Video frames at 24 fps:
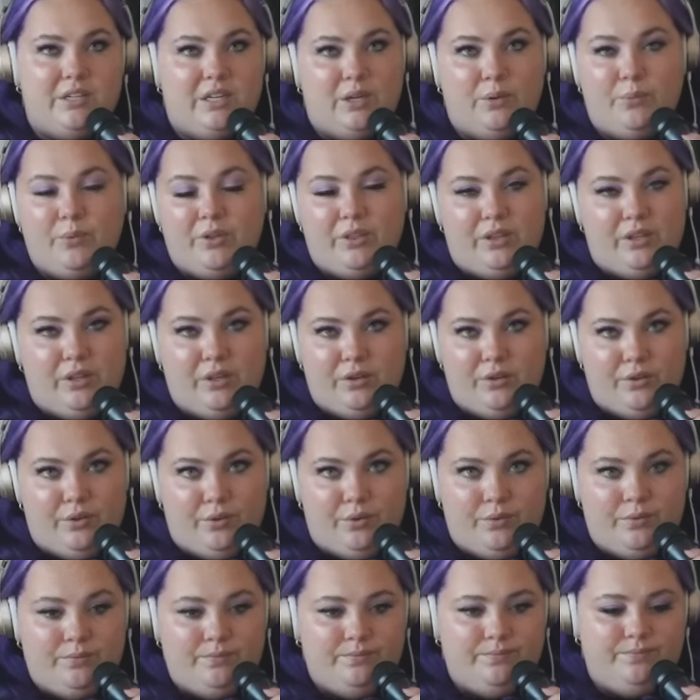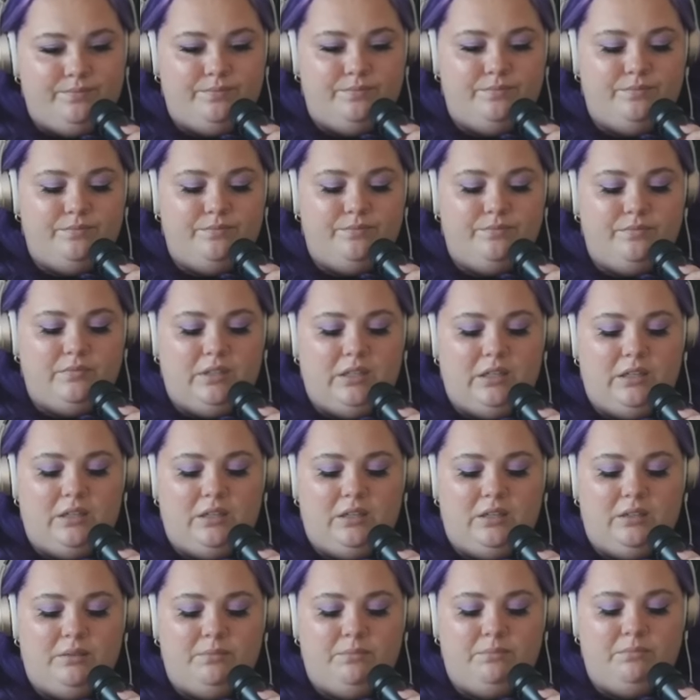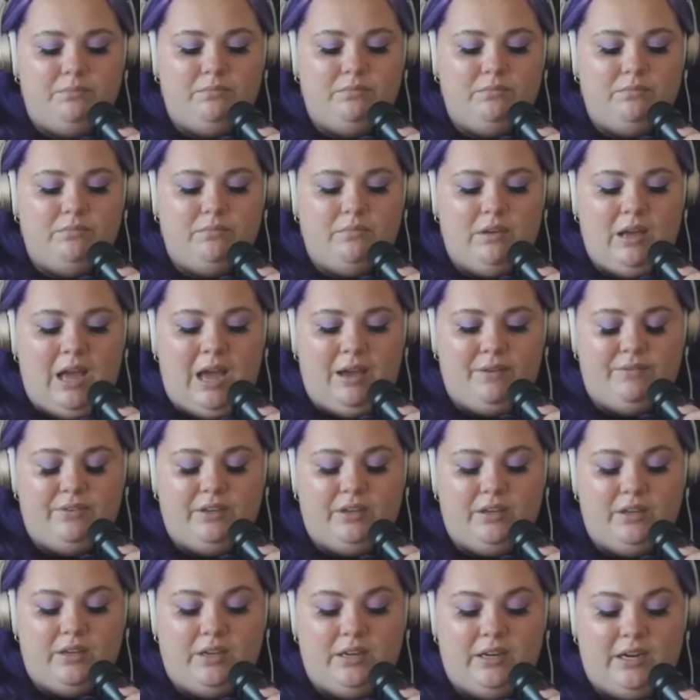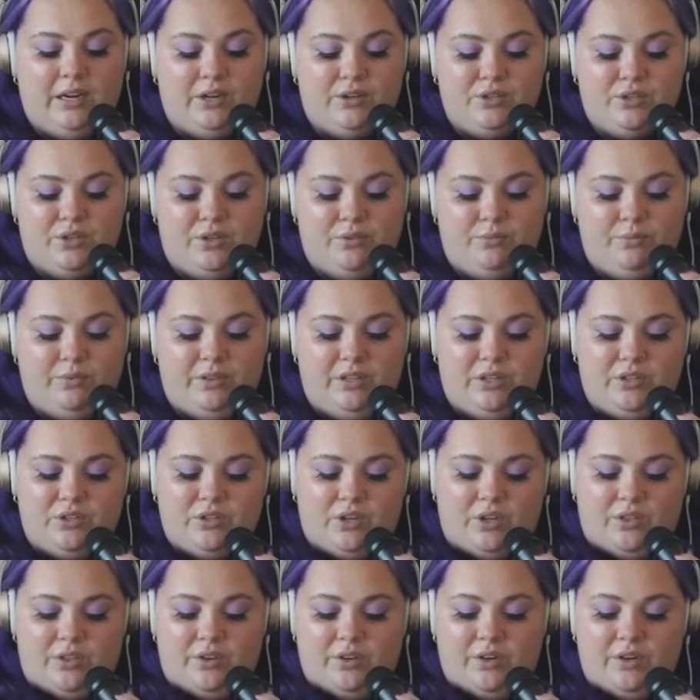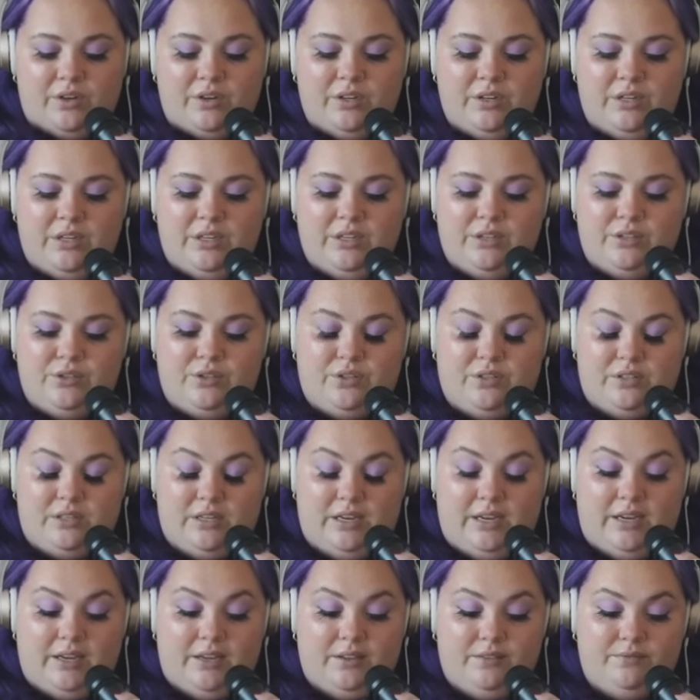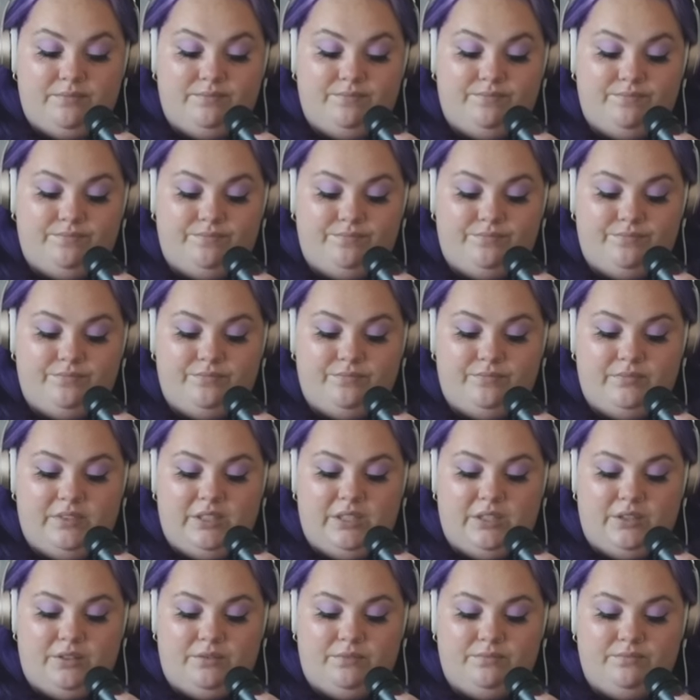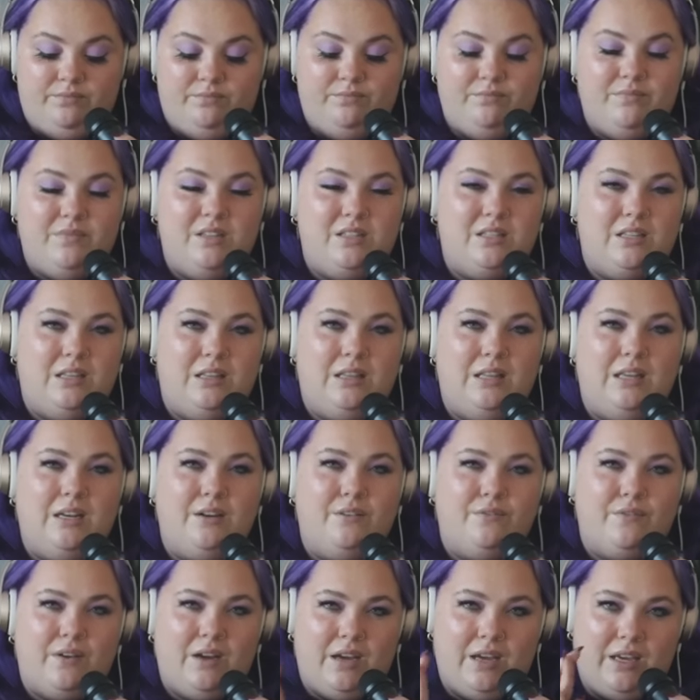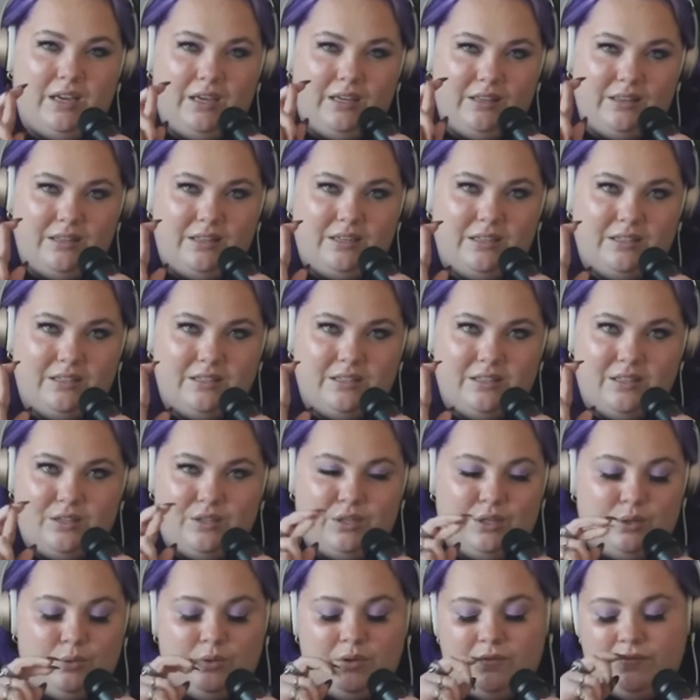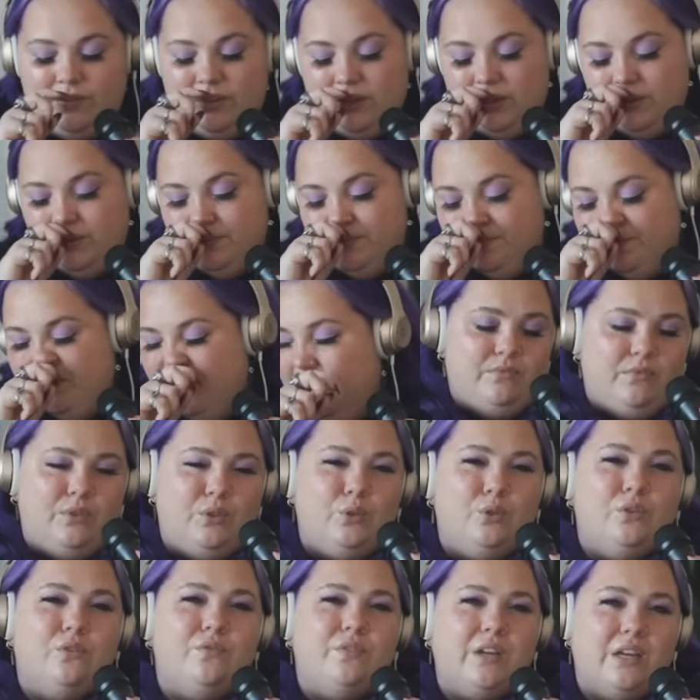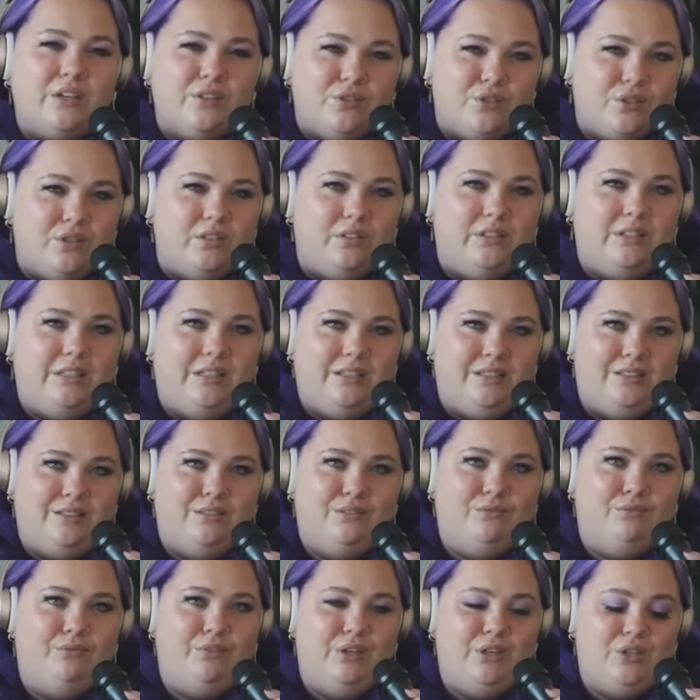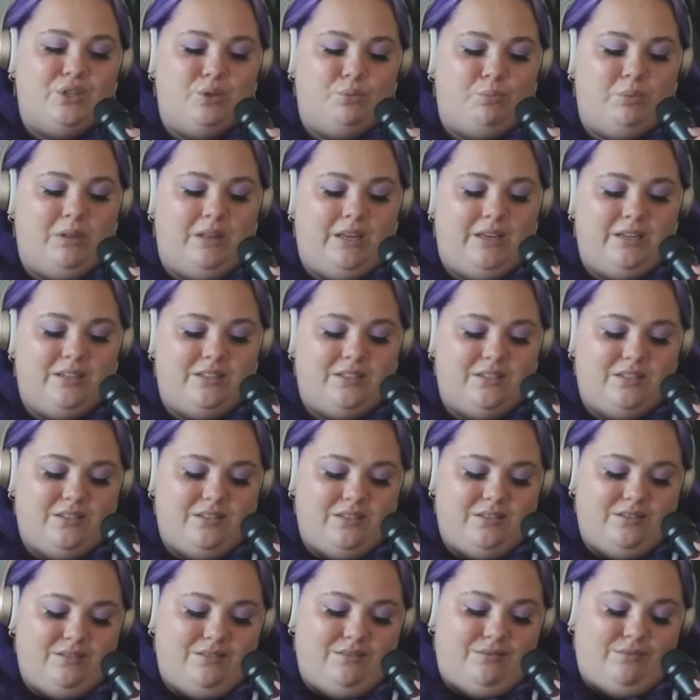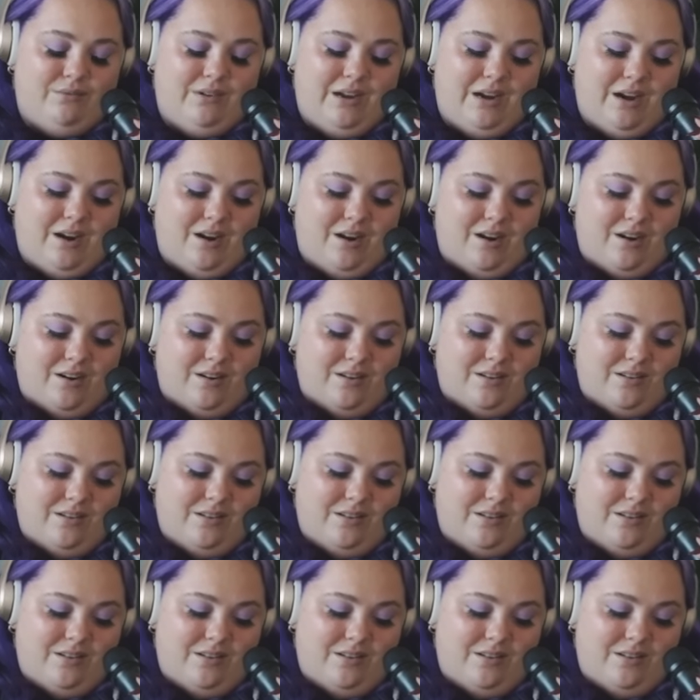with you, having a connection with each other, just like, solidifying that it's the two of you. You eventually reach a place where